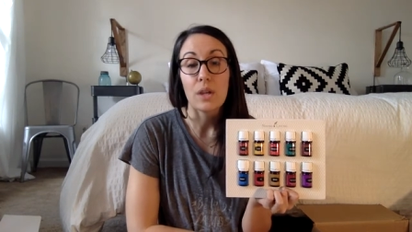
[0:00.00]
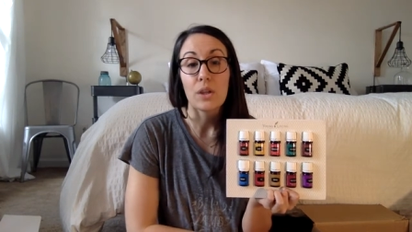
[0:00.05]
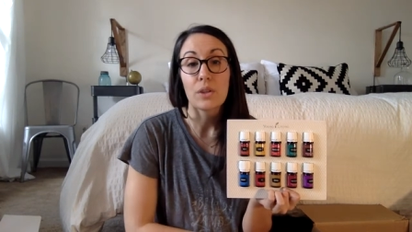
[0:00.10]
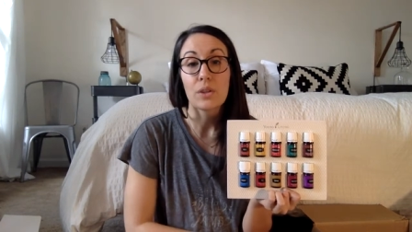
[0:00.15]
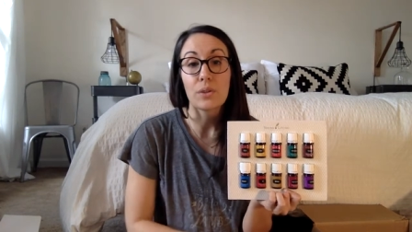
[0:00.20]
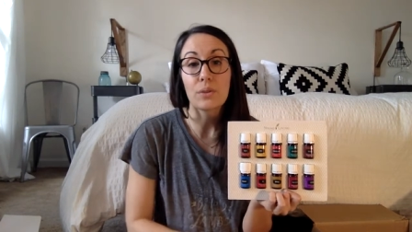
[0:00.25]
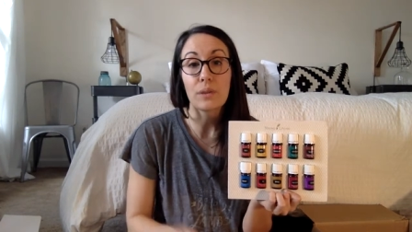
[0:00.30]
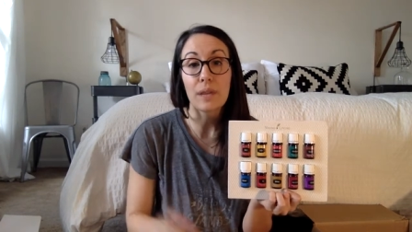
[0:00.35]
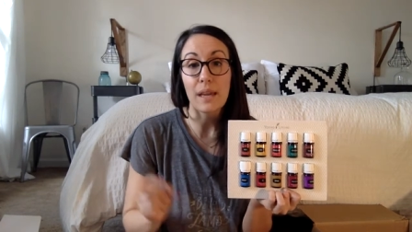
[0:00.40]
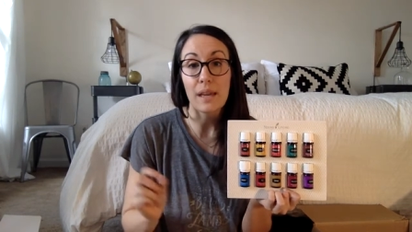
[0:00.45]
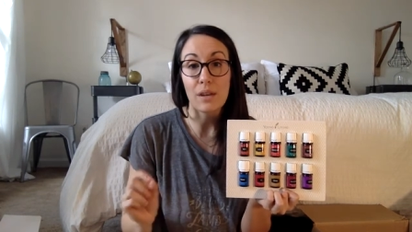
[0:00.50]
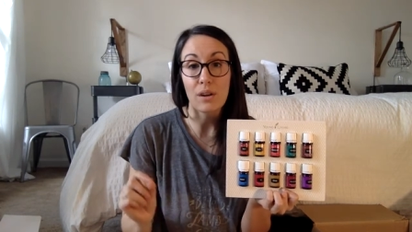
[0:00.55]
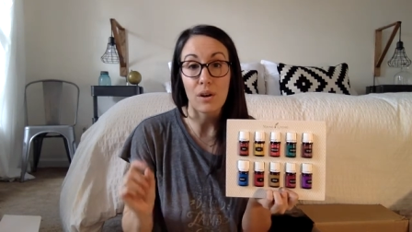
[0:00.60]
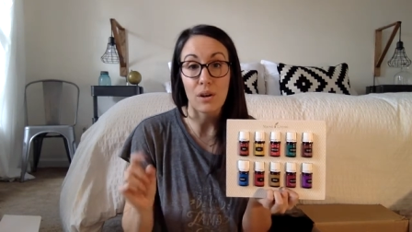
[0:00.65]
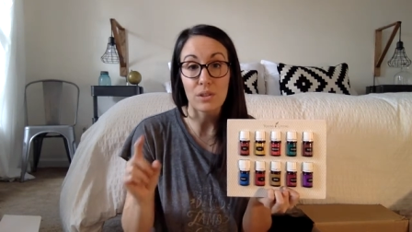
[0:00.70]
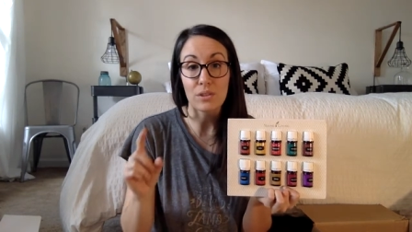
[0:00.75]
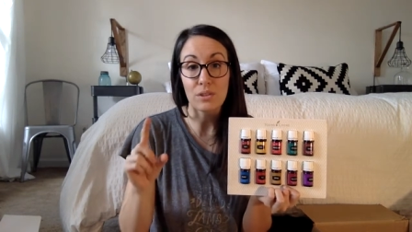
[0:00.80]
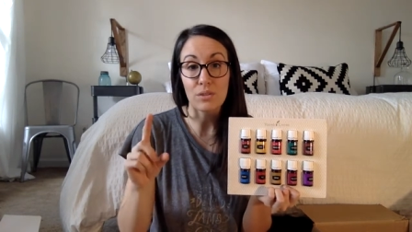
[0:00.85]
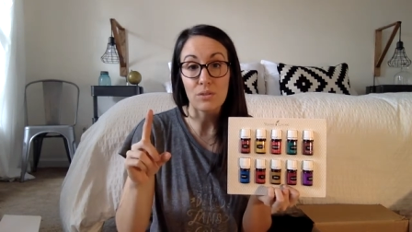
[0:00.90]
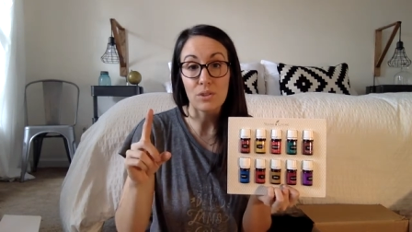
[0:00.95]
You can
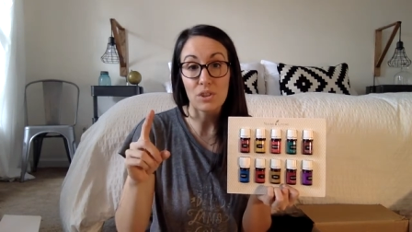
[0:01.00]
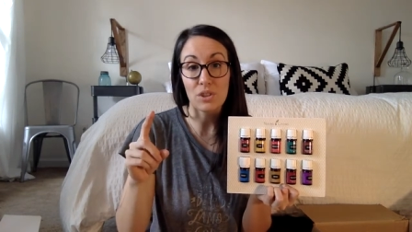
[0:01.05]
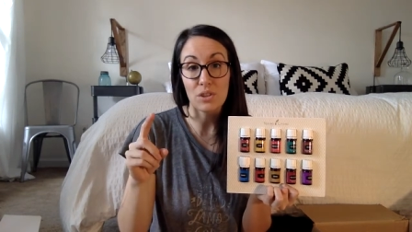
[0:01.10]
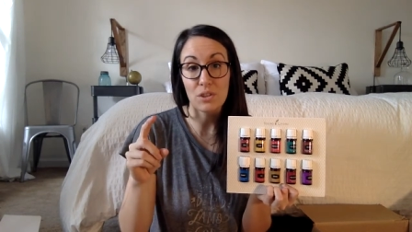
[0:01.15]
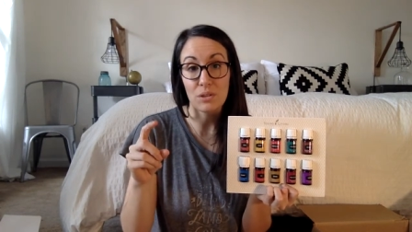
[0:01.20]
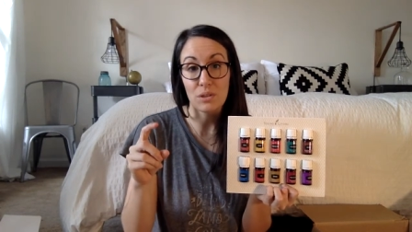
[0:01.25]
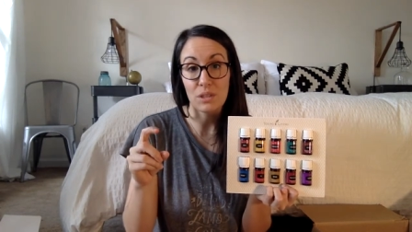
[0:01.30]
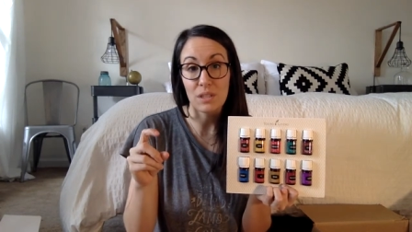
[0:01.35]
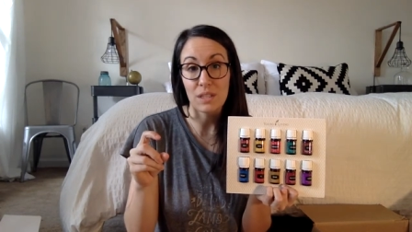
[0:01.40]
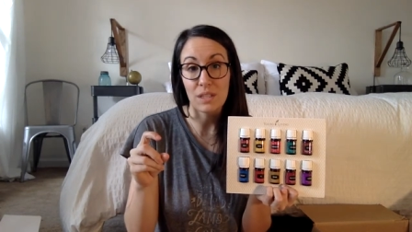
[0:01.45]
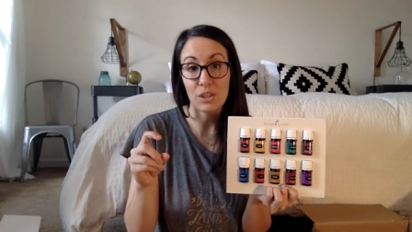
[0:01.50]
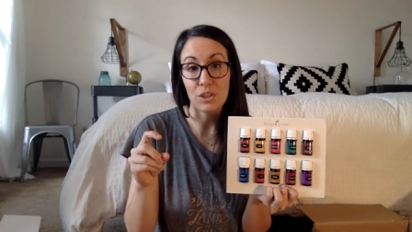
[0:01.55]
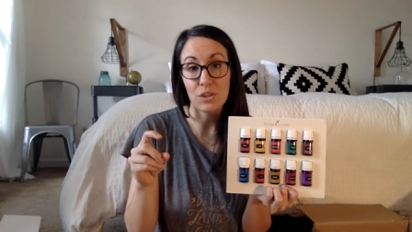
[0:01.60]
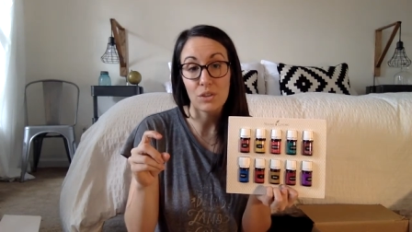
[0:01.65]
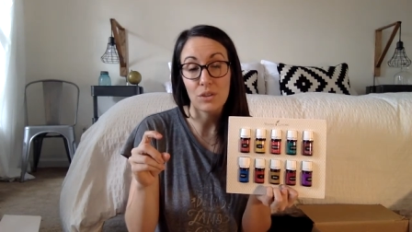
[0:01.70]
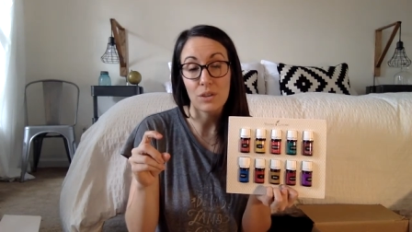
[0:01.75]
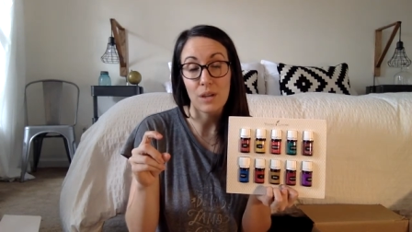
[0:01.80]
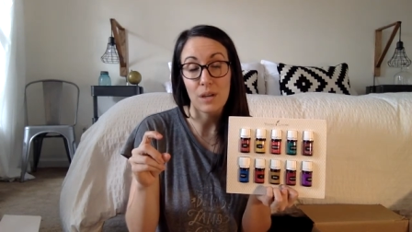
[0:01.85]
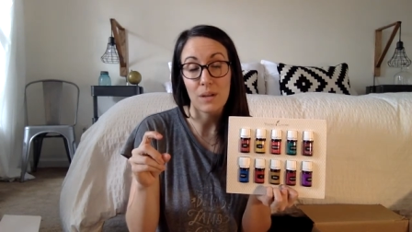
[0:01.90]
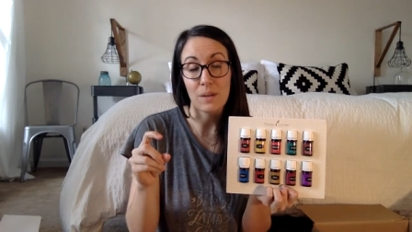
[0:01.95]
also just stick
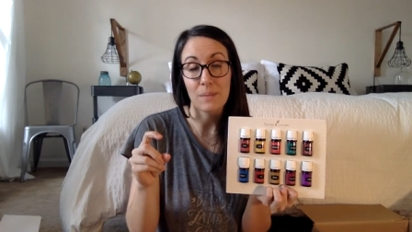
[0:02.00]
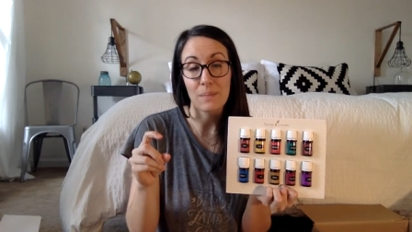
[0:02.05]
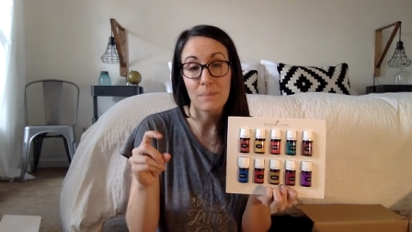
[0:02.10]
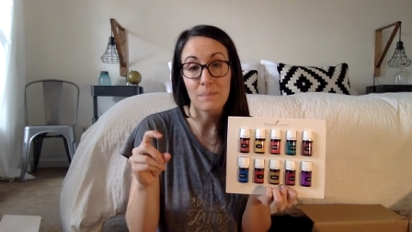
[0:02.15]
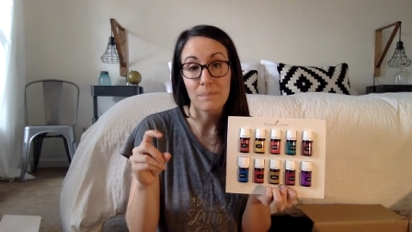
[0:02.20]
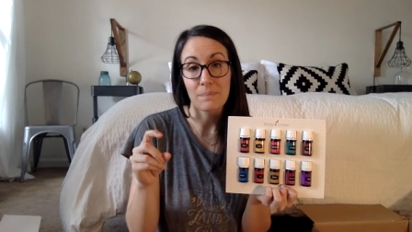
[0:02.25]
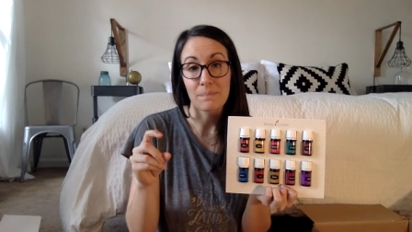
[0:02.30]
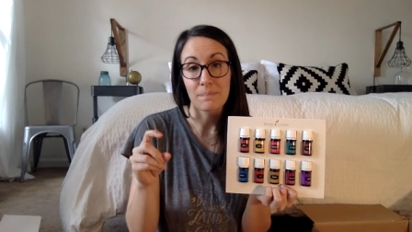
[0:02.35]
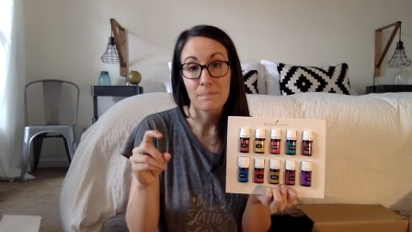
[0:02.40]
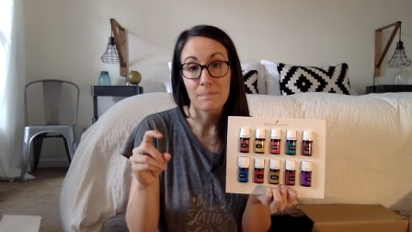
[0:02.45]
your um.